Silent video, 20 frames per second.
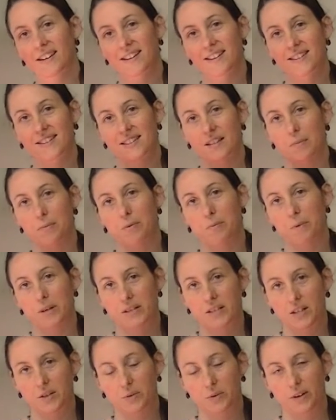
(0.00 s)

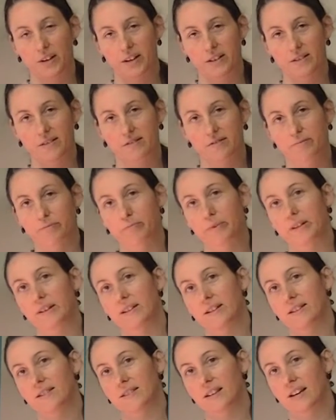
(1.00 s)
supplementing one, but
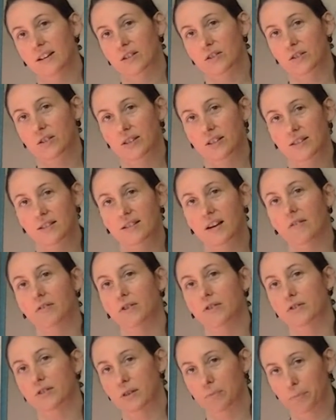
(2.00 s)
it's actually
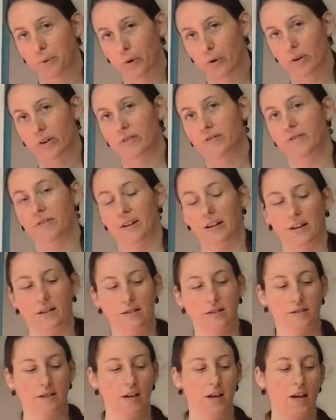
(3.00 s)
several supportive
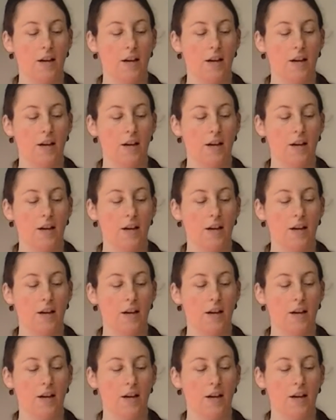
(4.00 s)
things